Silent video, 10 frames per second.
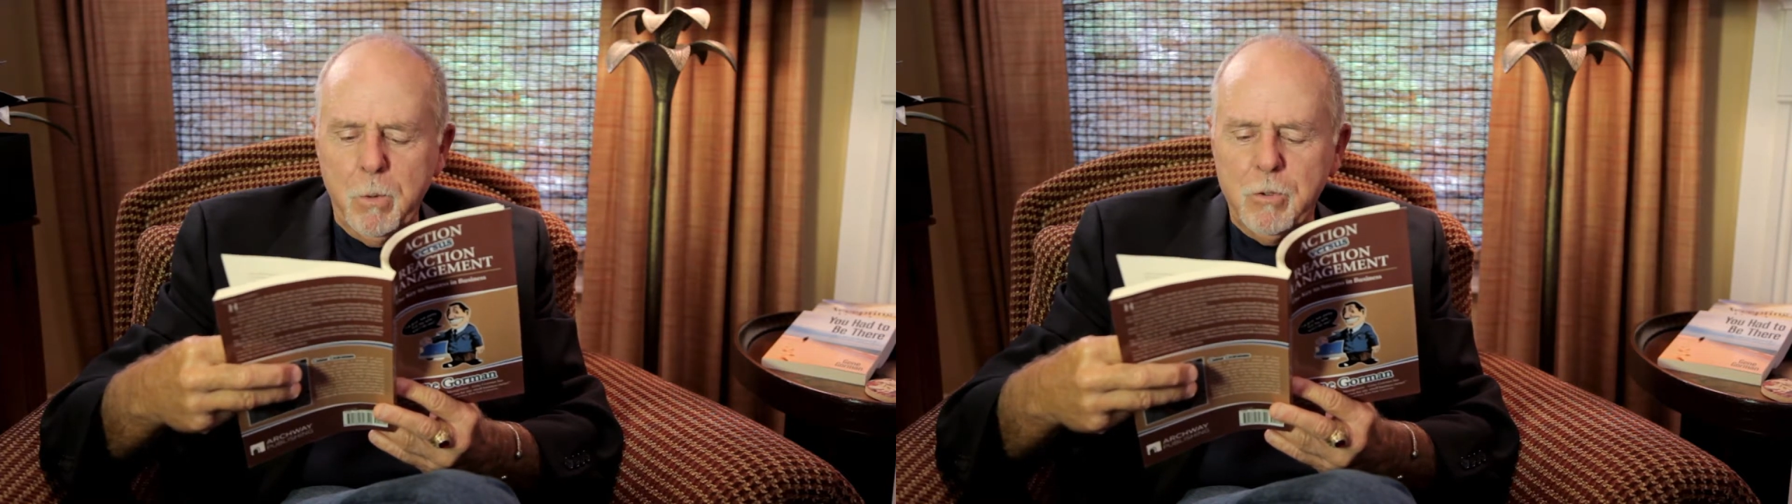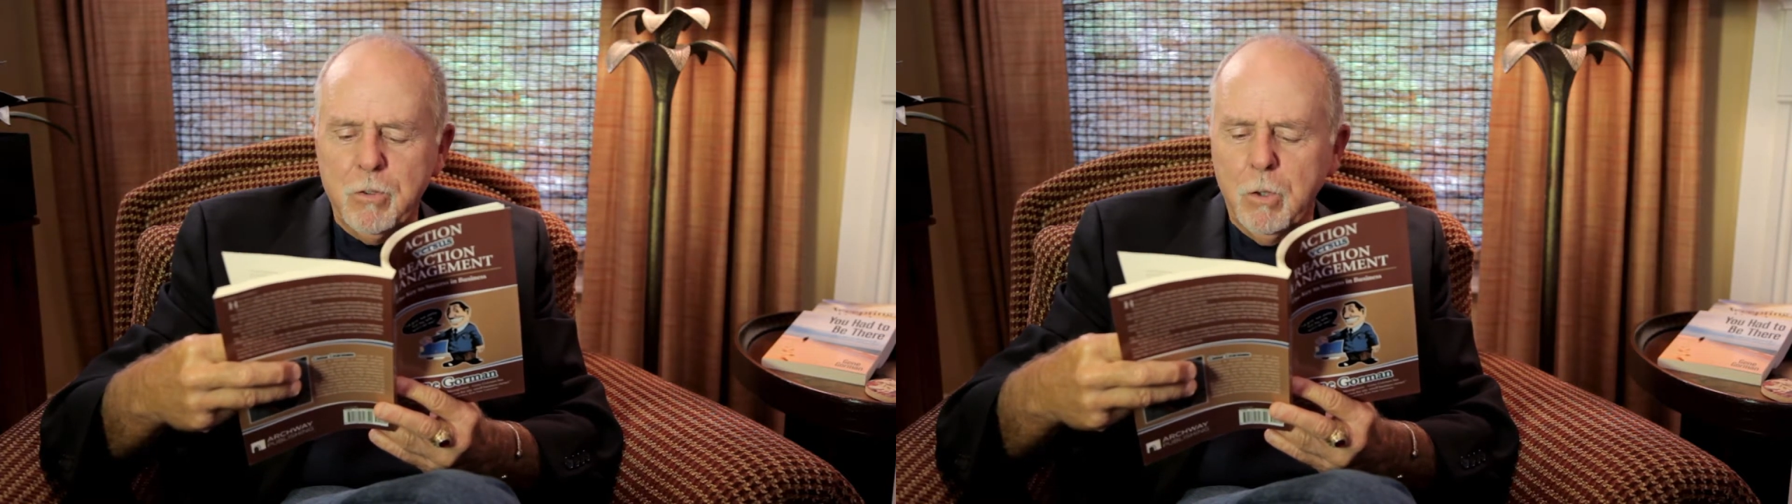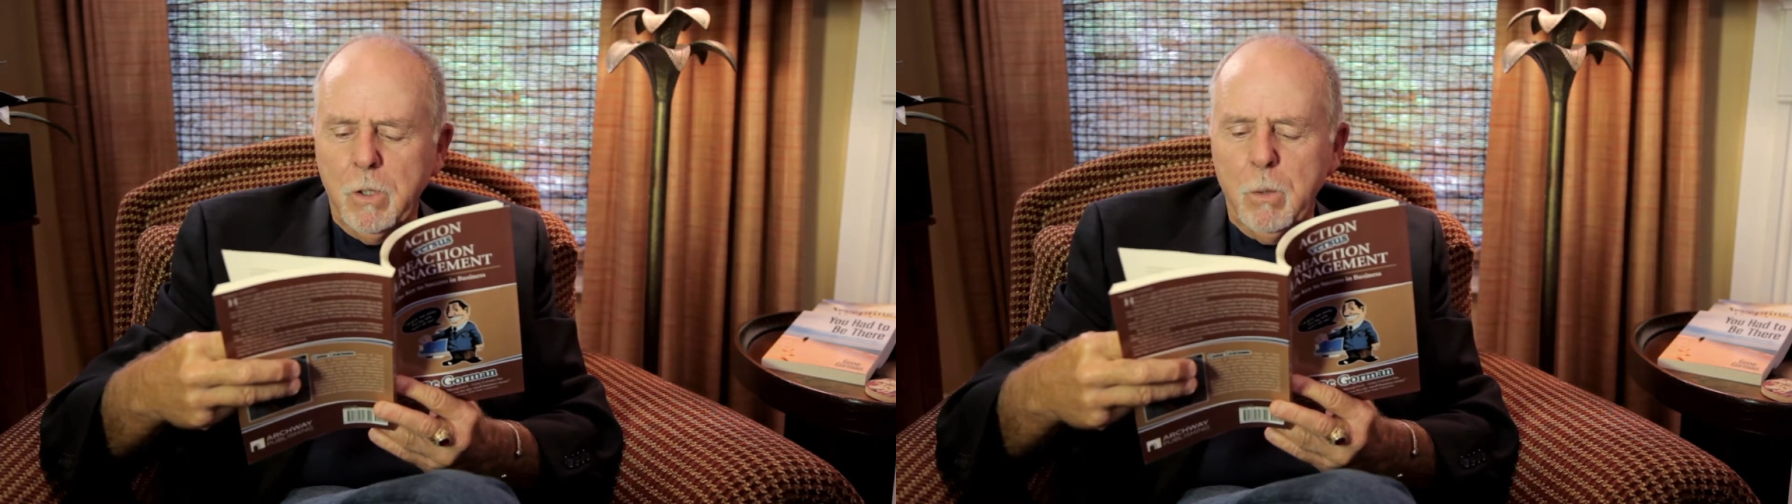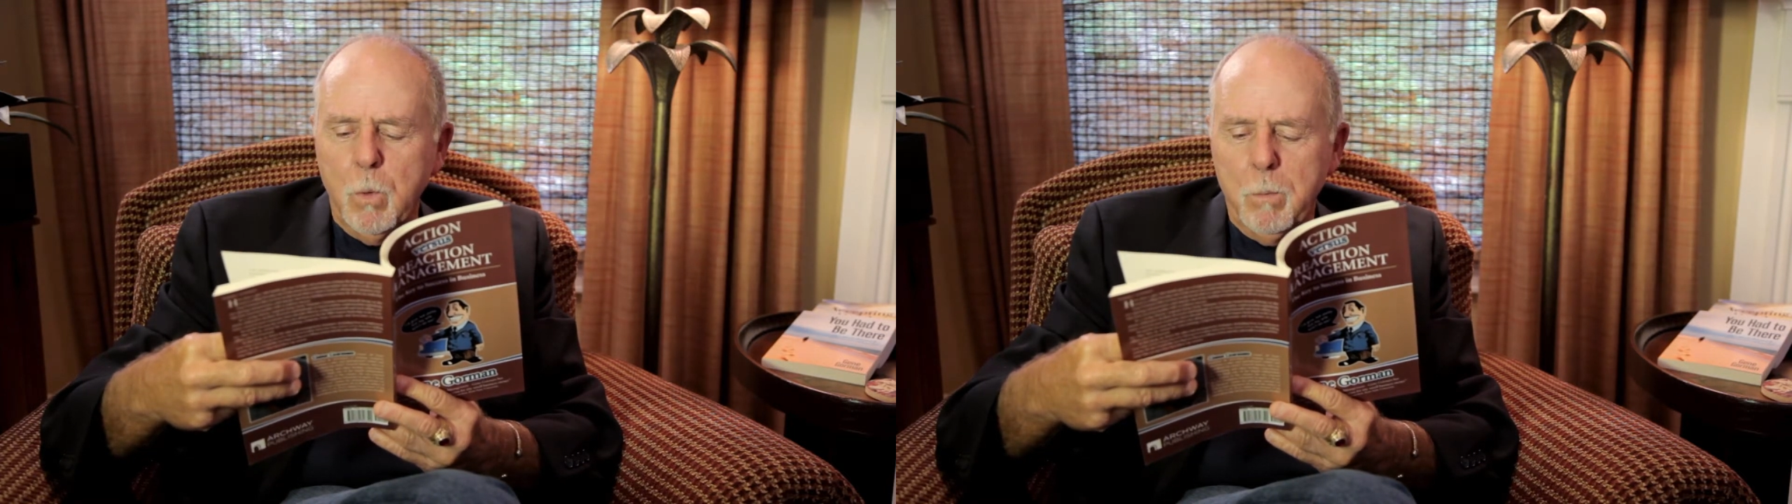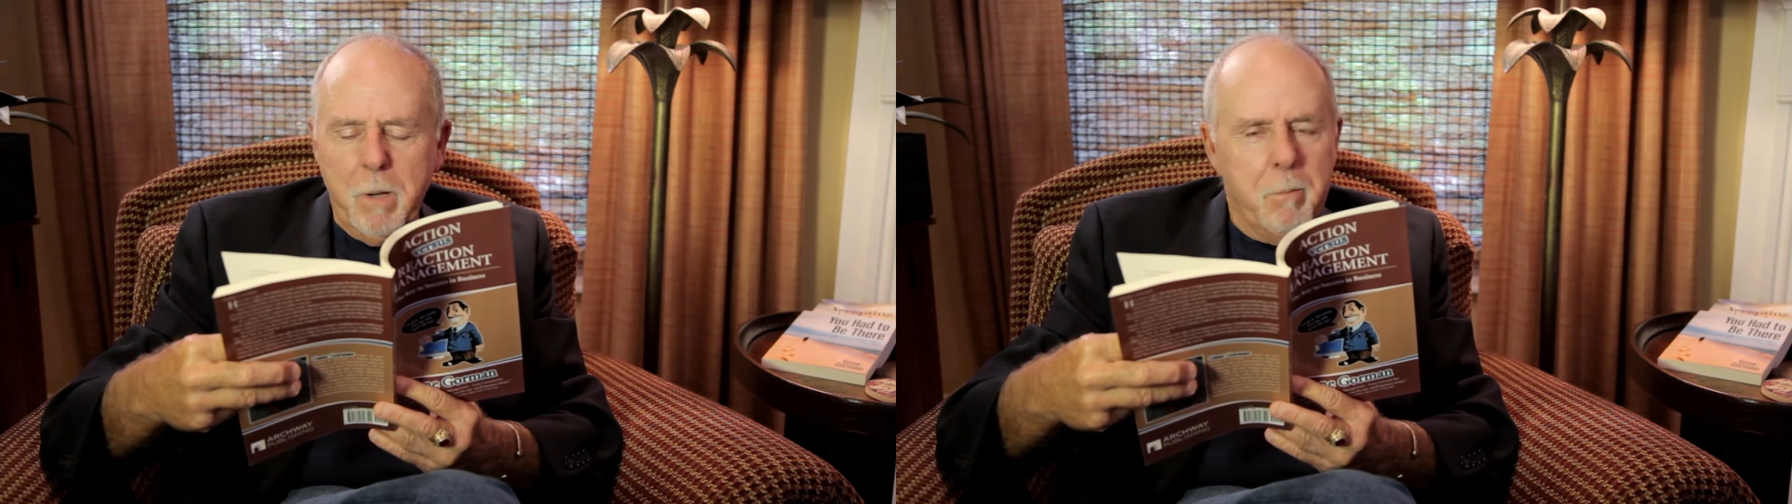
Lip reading: would surely want my